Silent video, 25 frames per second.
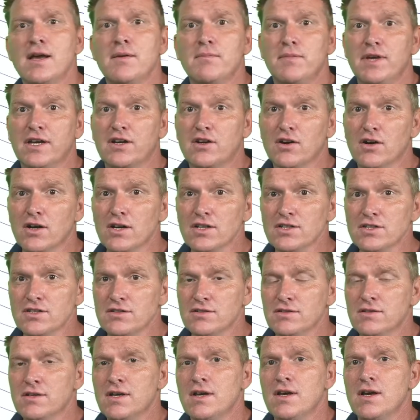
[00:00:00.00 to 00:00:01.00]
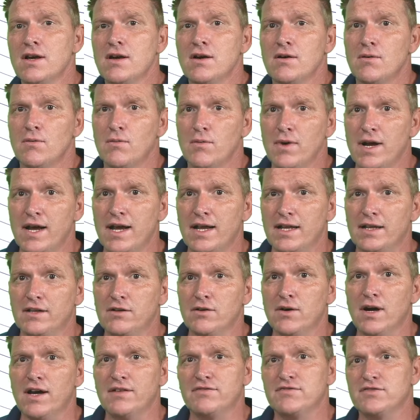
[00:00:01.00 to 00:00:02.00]
Because when you
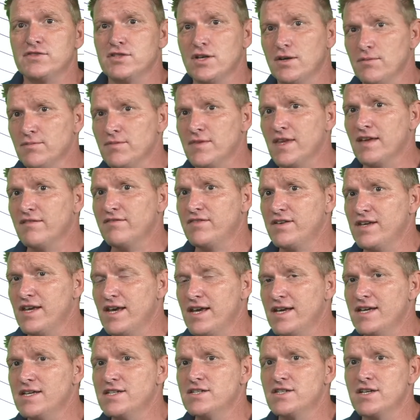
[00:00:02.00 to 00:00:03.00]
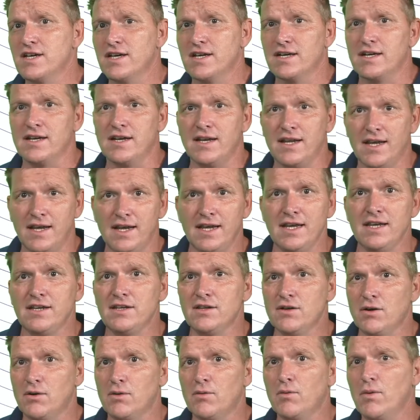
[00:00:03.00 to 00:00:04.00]
have some deviation in
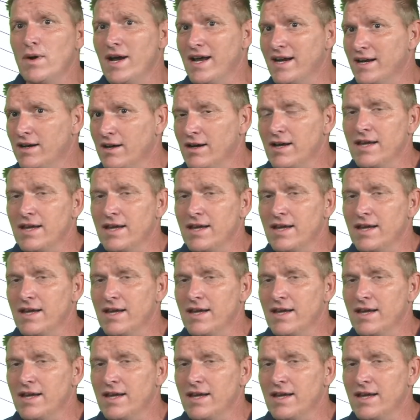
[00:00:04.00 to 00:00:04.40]
your weather,